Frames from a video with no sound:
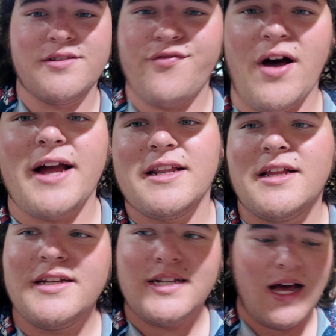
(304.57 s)
is
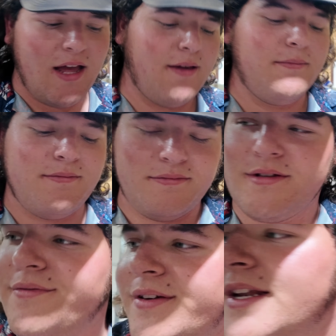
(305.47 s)
finally time
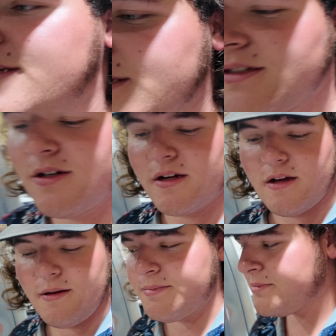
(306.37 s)
to finish this truck
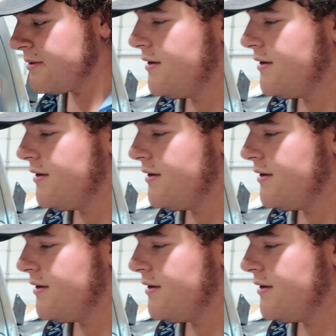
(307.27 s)
up.